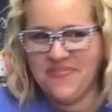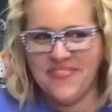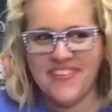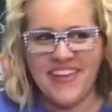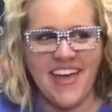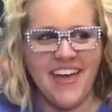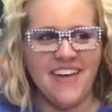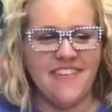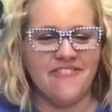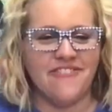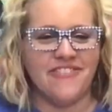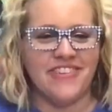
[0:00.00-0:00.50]

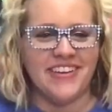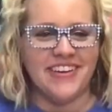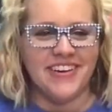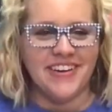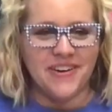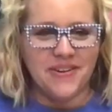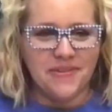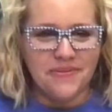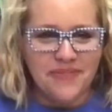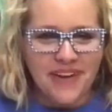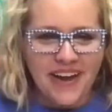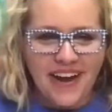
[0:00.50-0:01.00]
Can't fit it
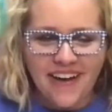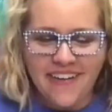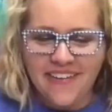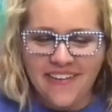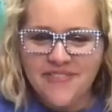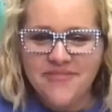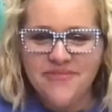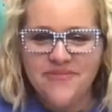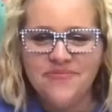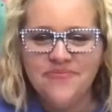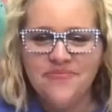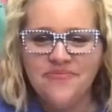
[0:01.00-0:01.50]
up now.
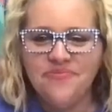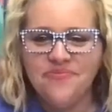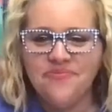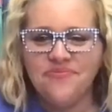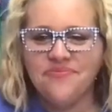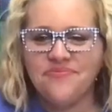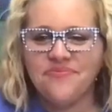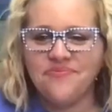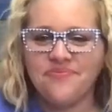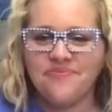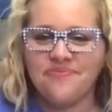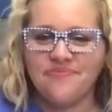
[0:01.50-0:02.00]

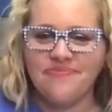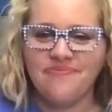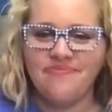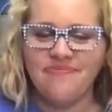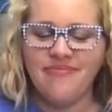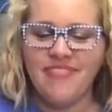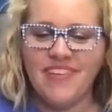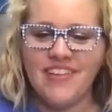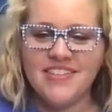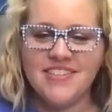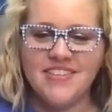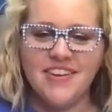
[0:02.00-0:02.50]

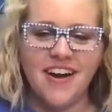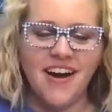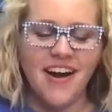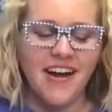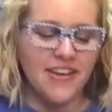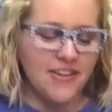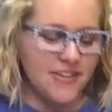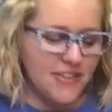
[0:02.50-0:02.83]
It's all right.